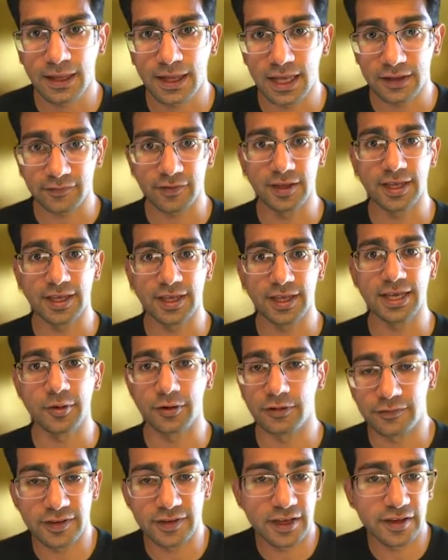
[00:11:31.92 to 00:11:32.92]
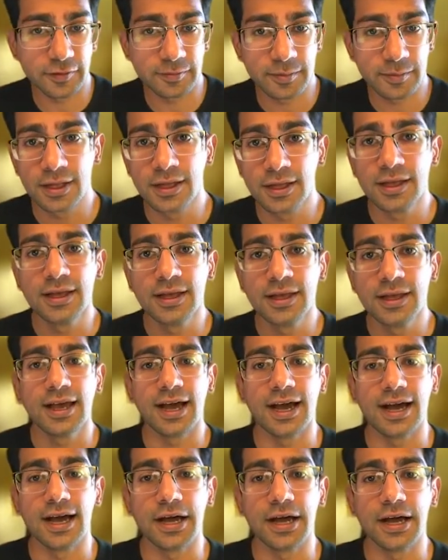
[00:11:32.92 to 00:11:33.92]
FEM or FEVM,
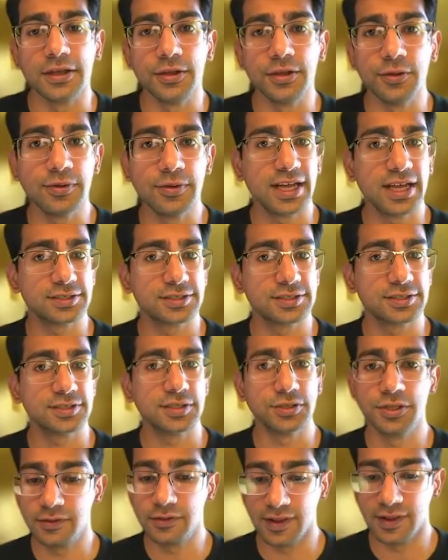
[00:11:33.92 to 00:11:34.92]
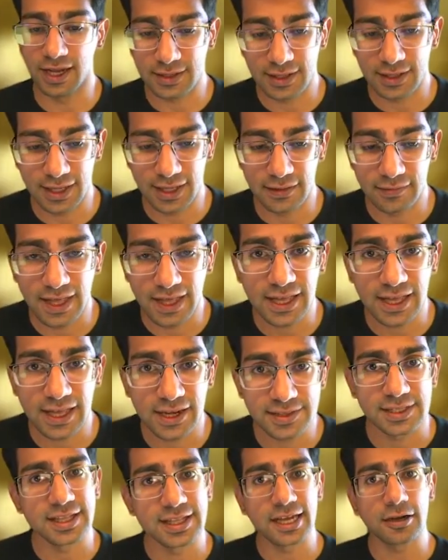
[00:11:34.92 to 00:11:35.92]
you get to do that. And that
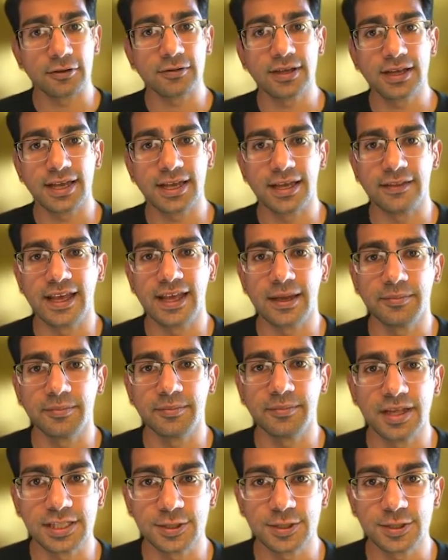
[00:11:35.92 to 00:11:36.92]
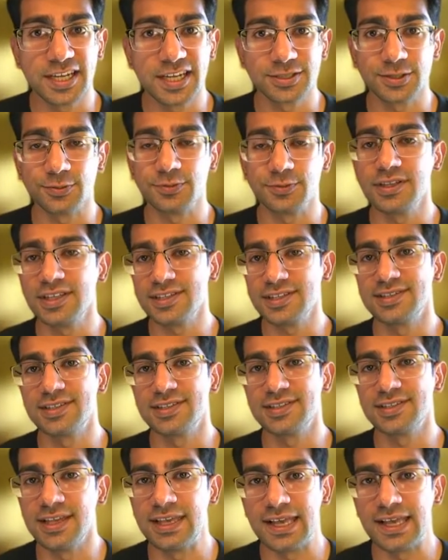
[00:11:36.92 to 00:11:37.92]
is allowed. And that means we get to really
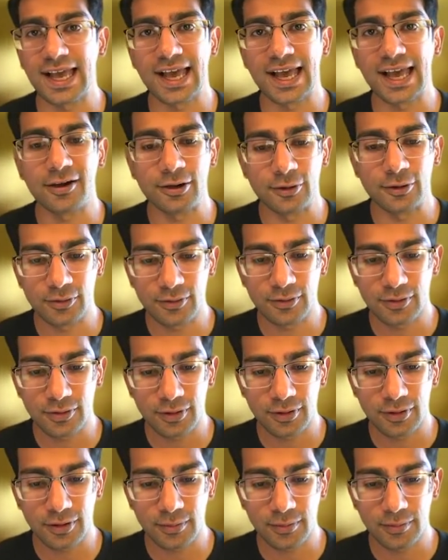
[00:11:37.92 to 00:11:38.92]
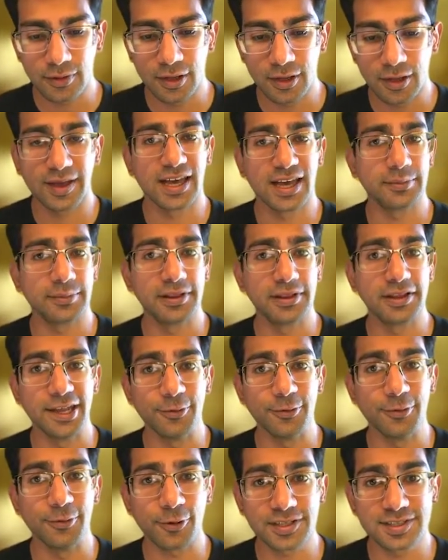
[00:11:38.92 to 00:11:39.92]
see how compatibility
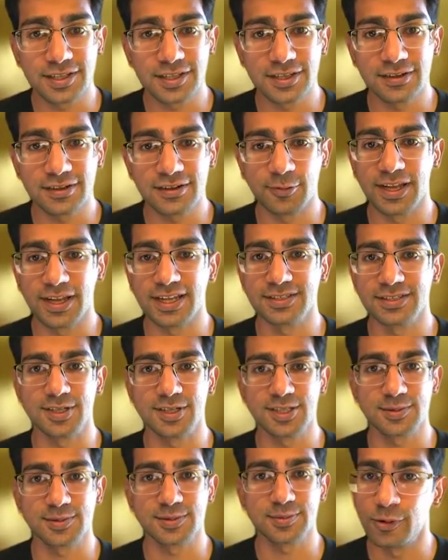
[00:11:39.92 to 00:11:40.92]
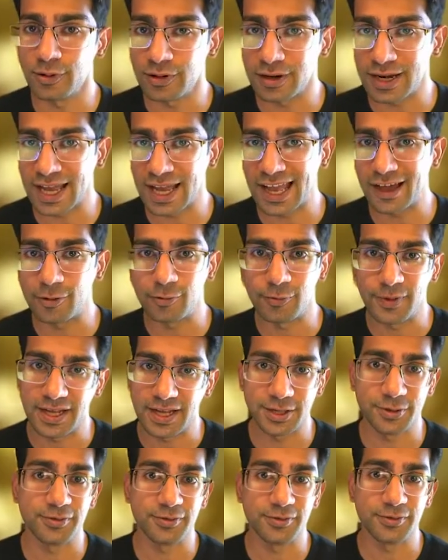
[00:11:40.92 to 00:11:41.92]
works here. We get to explore how we
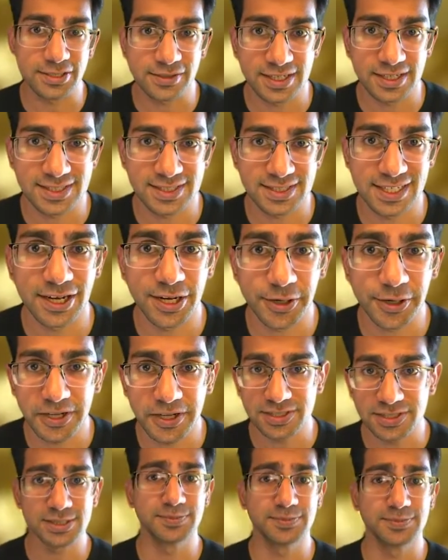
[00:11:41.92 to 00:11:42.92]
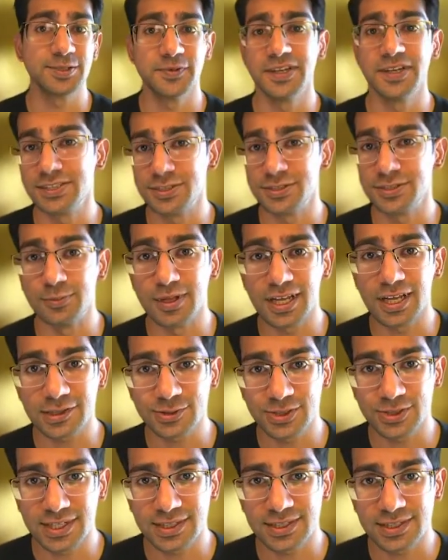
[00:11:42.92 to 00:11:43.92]
can do interesting integrations between two
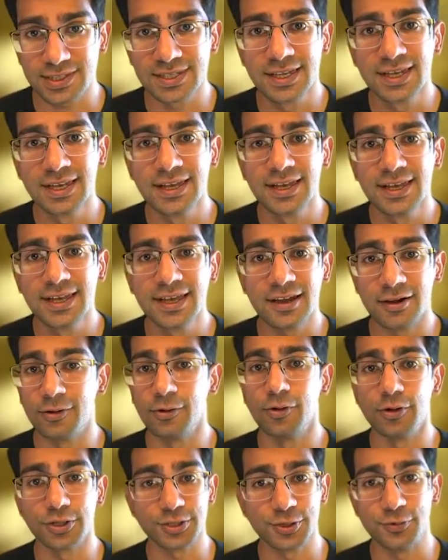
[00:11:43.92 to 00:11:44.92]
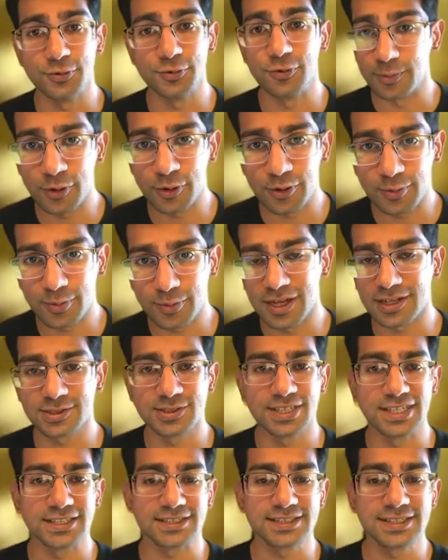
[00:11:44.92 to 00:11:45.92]
blockchains or two or more
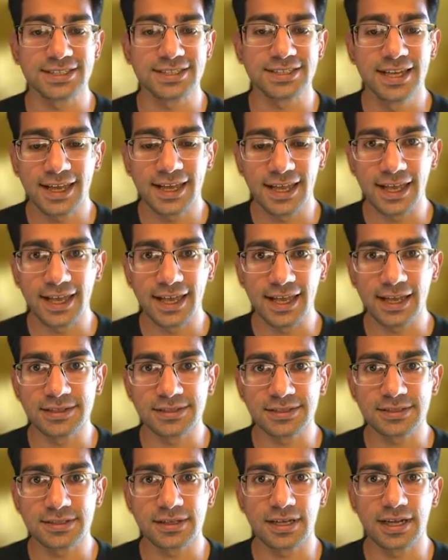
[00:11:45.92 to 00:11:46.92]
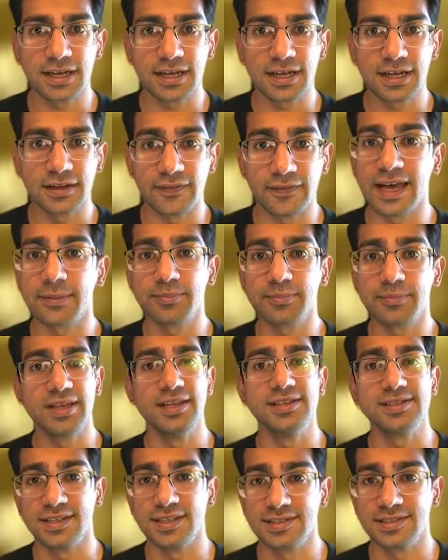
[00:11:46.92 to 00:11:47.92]
blockchains. And that
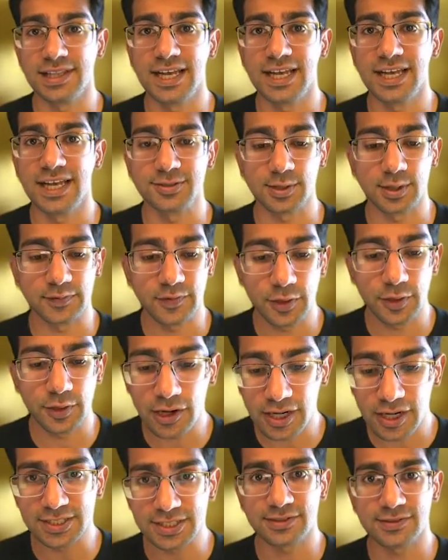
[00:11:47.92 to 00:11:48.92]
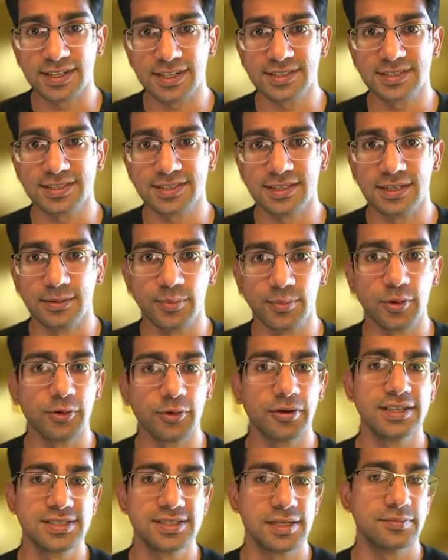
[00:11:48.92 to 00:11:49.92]
piece is allowed. So if you are interested in
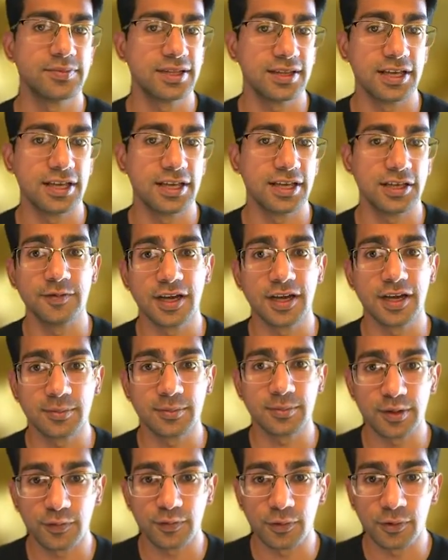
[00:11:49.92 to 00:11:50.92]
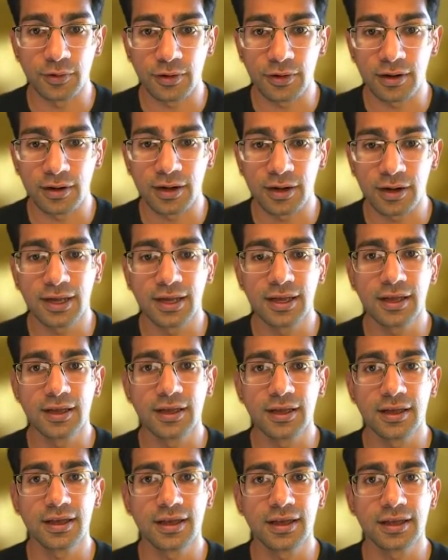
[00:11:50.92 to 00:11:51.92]
porting something that you've done before
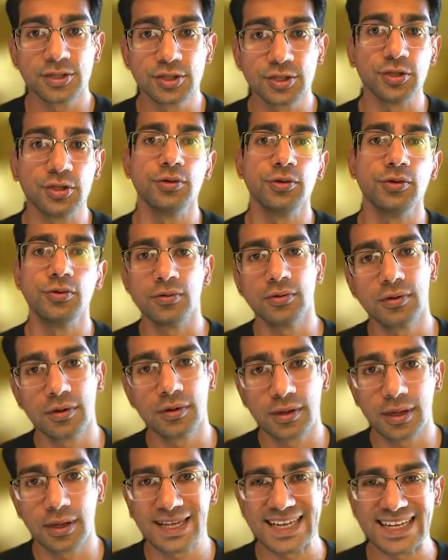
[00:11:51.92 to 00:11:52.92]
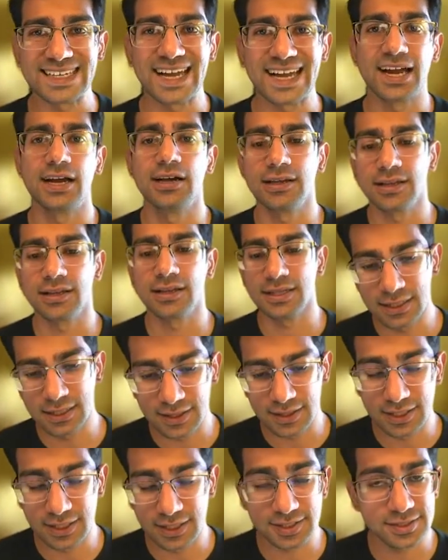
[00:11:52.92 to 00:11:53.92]
to
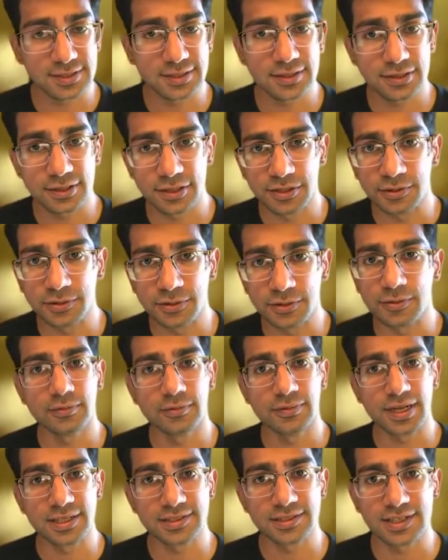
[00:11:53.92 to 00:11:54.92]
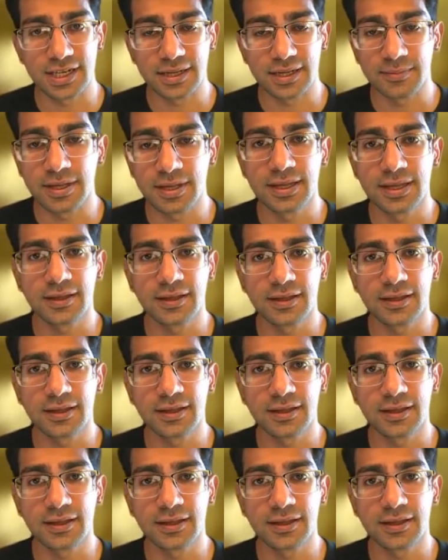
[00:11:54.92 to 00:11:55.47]
entirely this new runtime,